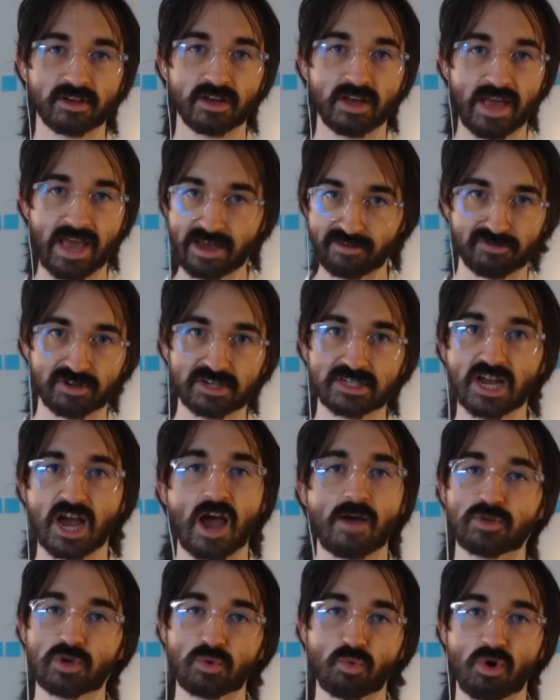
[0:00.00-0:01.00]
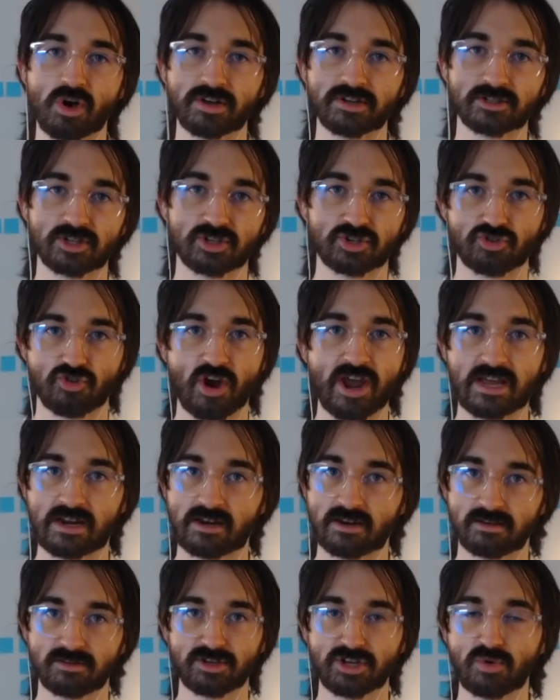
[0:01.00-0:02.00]
every time you want to
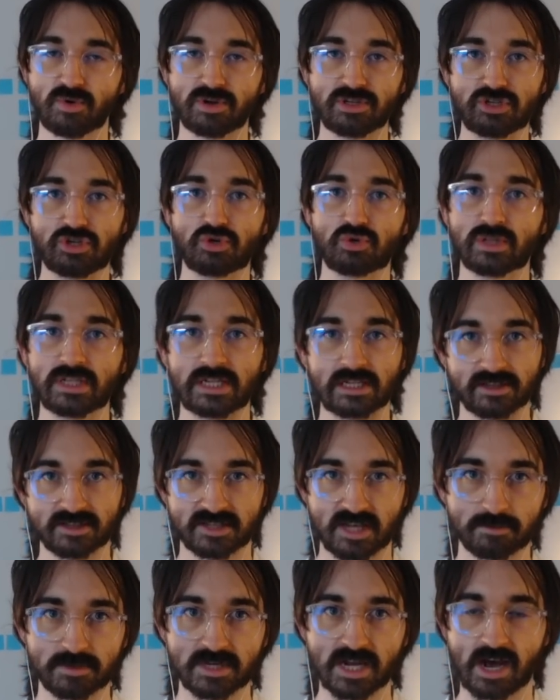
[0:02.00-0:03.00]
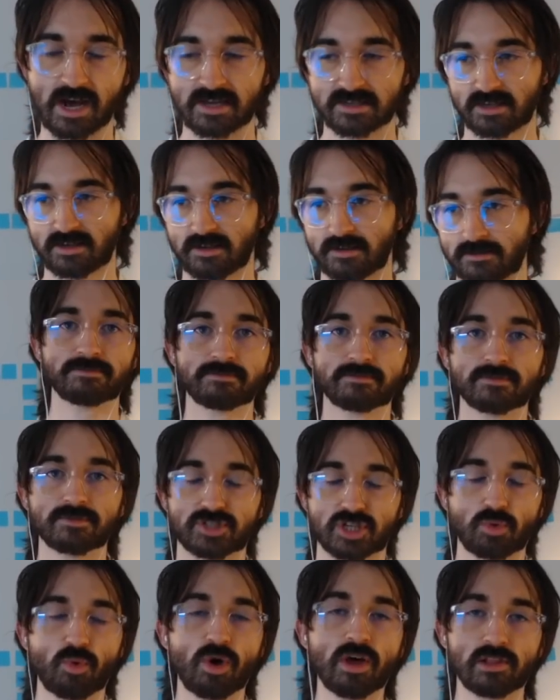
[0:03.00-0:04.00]
train, a new little subtask.
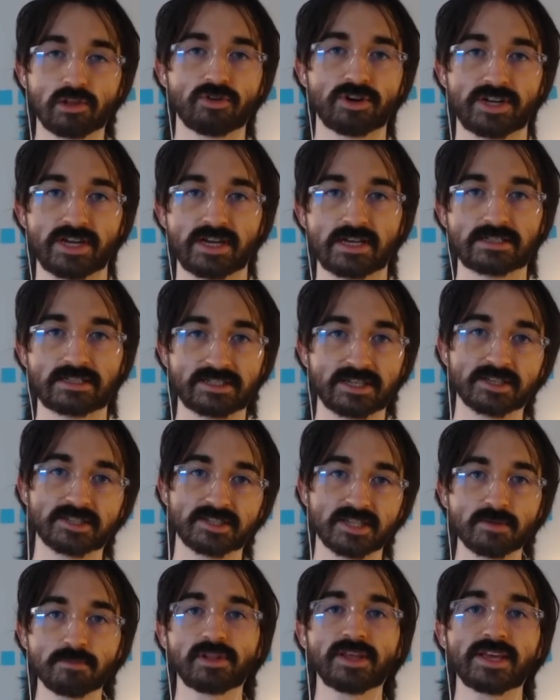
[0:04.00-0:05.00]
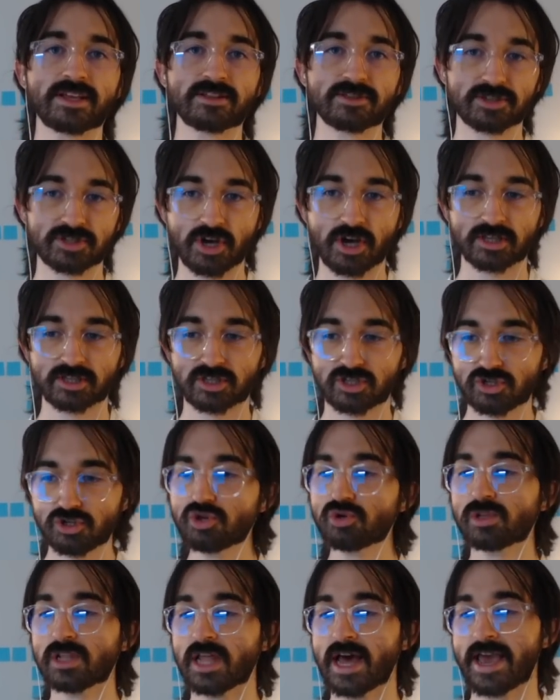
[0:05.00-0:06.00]
So what LoRA does is it simply inserts
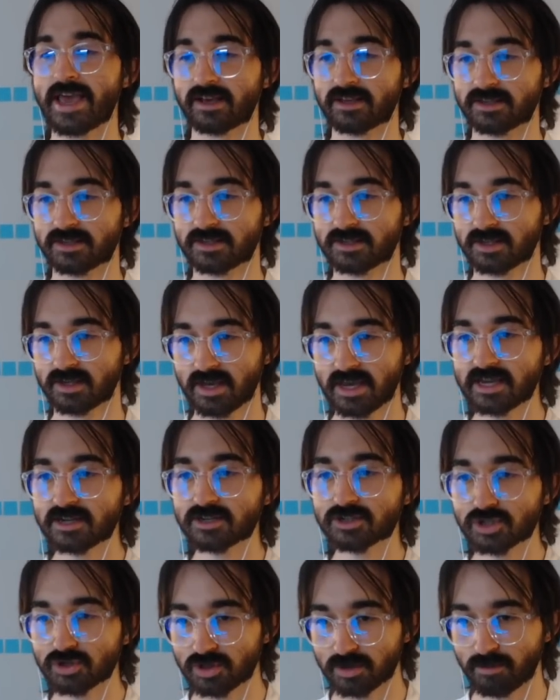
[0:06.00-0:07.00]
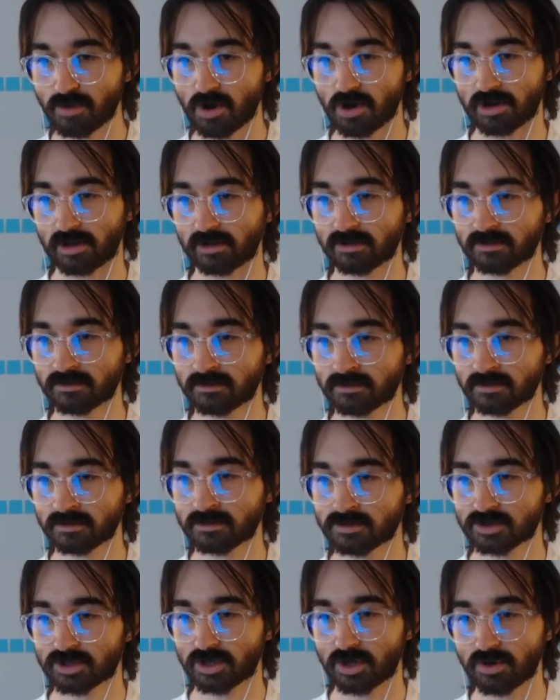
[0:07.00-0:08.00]
new layers into the model.
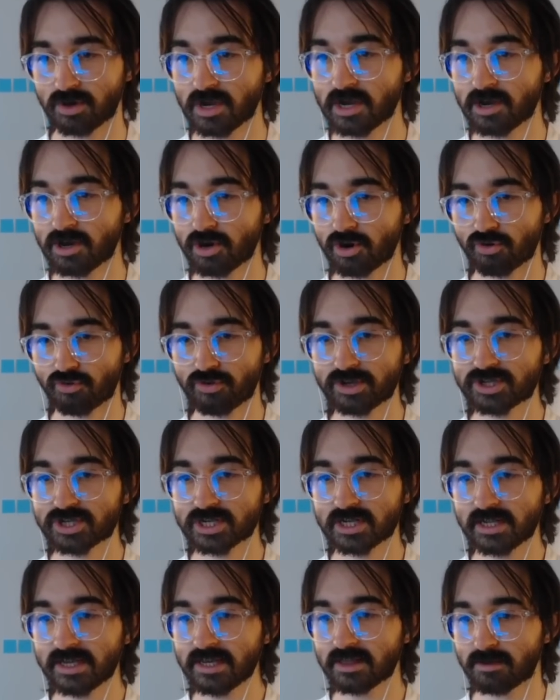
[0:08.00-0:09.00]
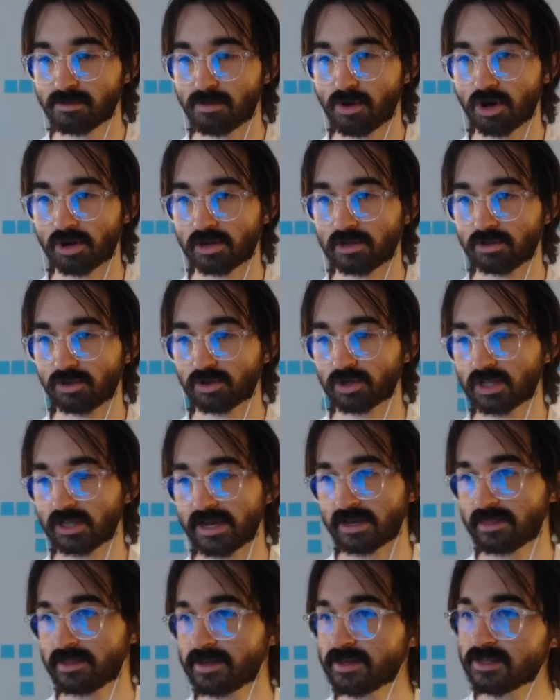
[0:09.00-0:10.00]
So originally the model looked
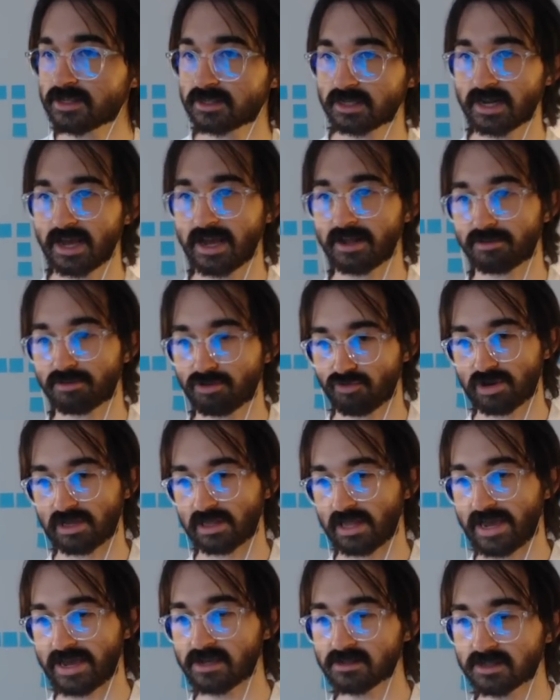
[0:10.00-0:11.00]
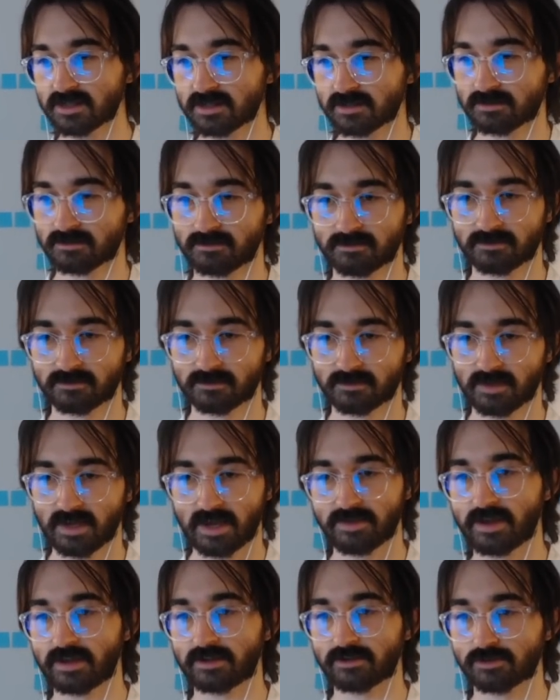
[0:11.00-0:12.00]
like this. It had 3 layers and
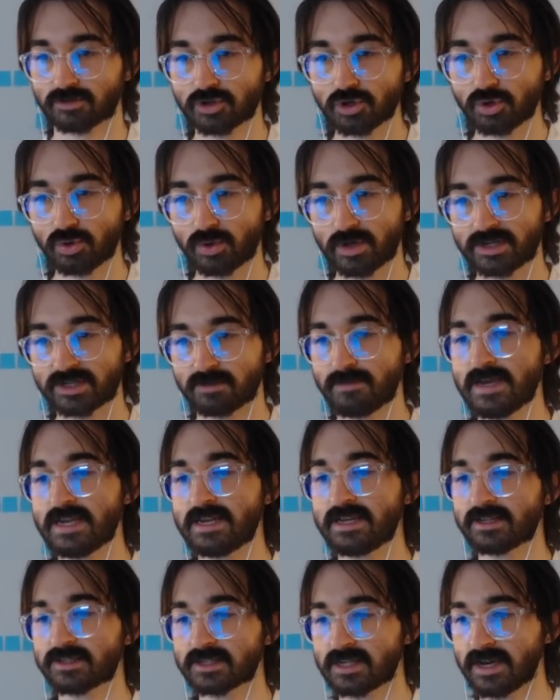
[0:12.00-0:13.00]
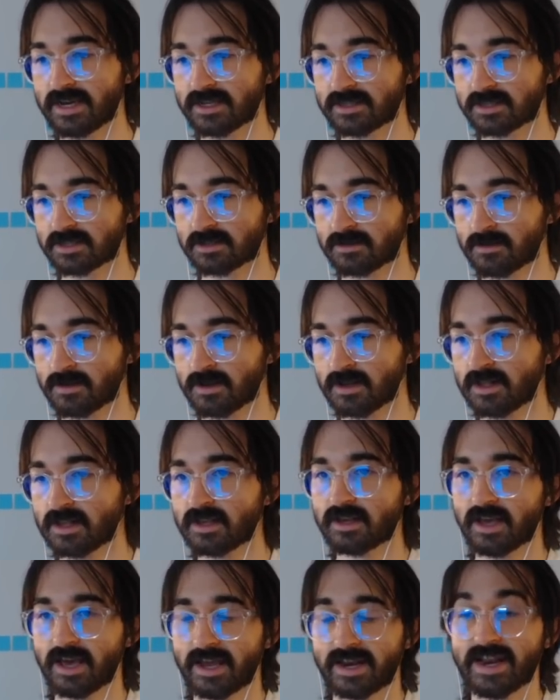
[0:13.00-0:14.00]
then 2 intermediate states.
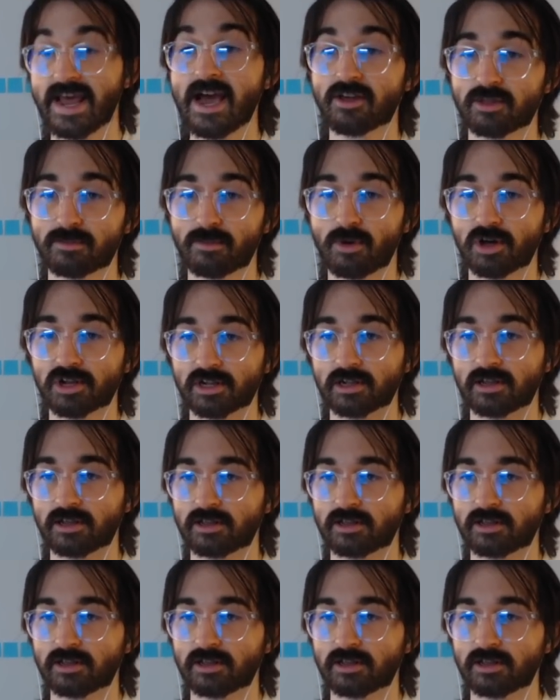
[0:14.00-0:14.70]
And now the model